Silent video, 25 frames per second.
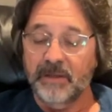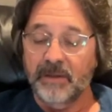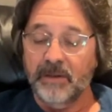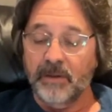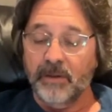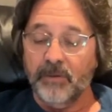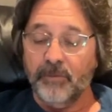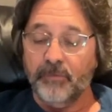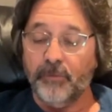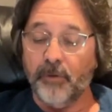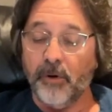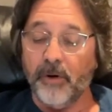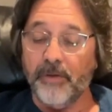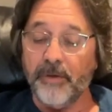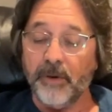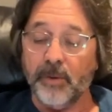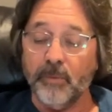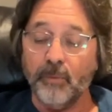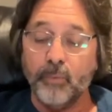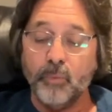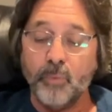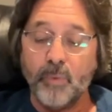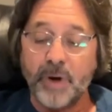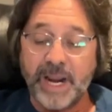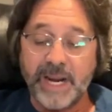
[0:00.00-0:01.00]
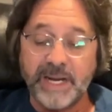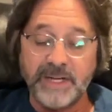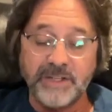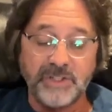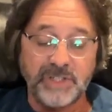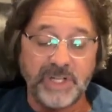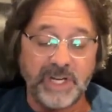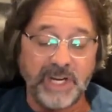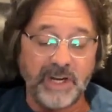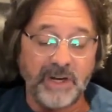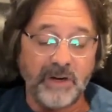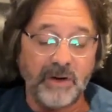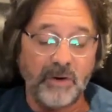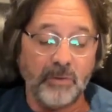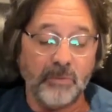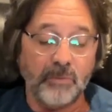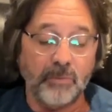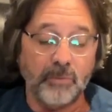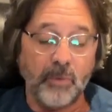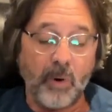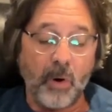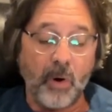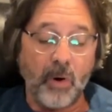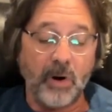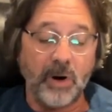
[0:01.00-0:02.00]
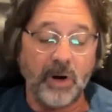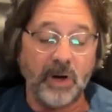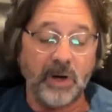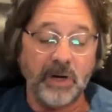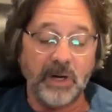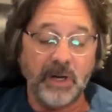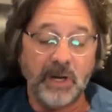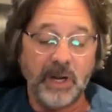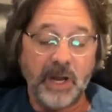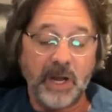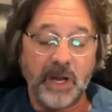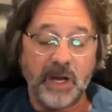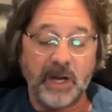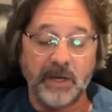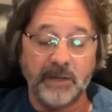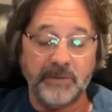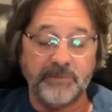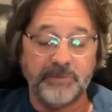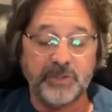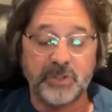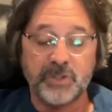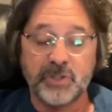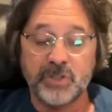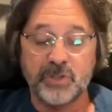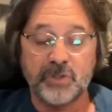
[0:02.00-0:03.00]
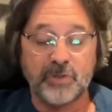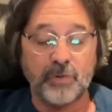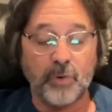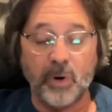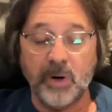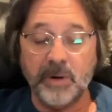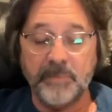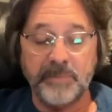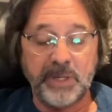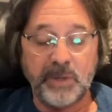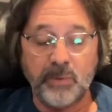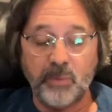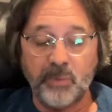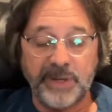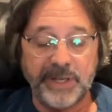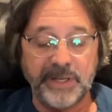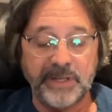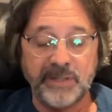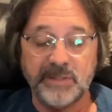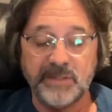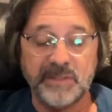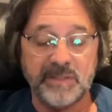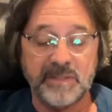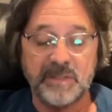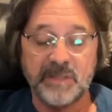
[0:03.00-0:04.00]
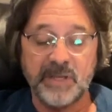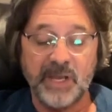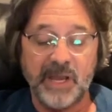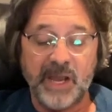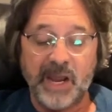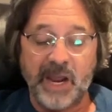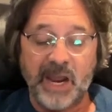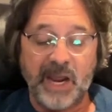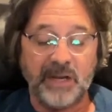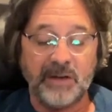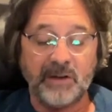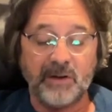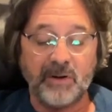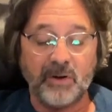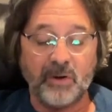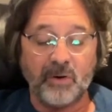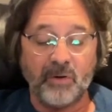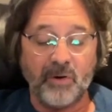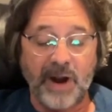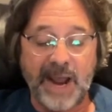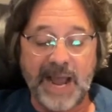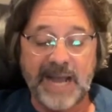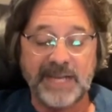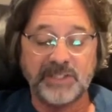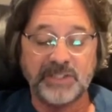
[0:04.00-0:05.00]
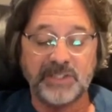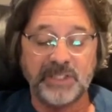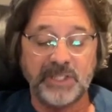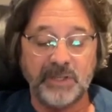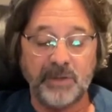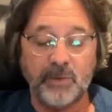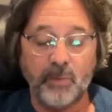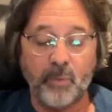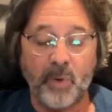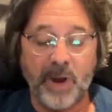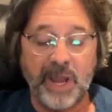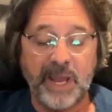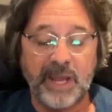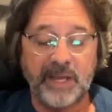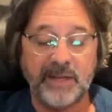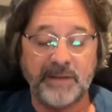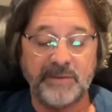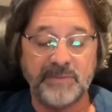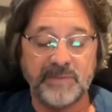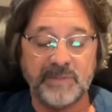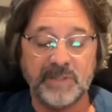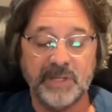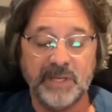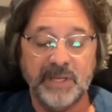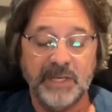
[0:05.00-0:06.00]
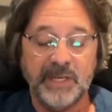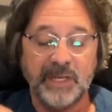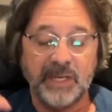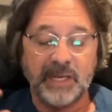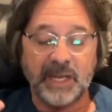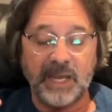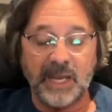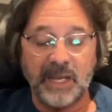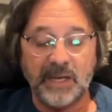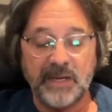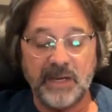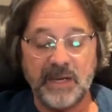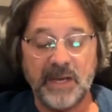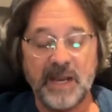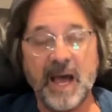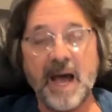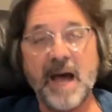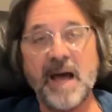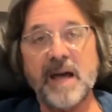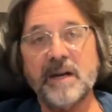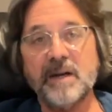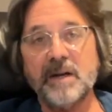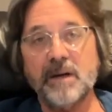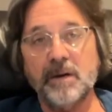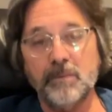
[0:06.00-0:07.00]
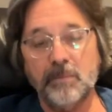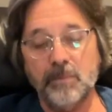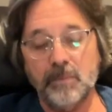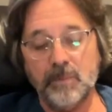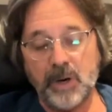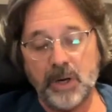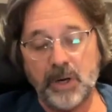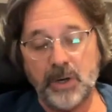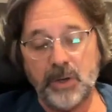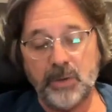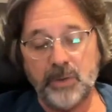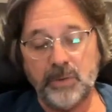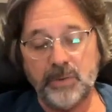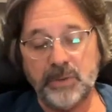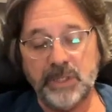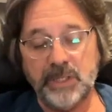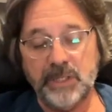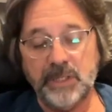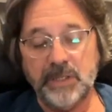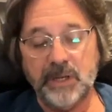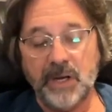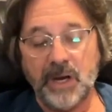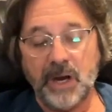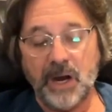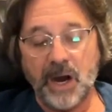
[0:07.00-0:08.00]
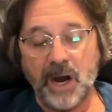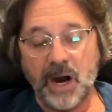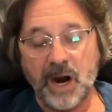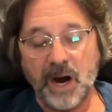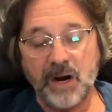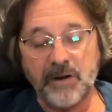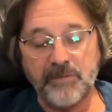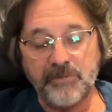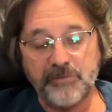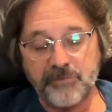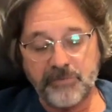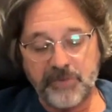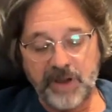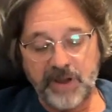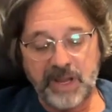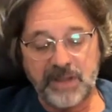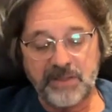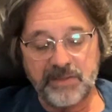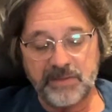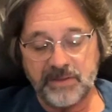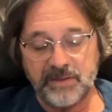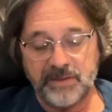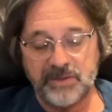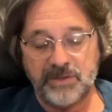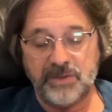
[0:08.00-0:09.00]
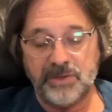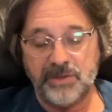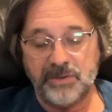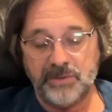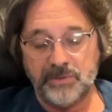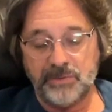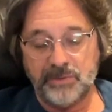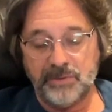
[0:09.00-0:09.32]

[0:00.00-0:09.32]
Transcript: For the raging roar of stormy winds and crashing waves cannot erode our faith in you.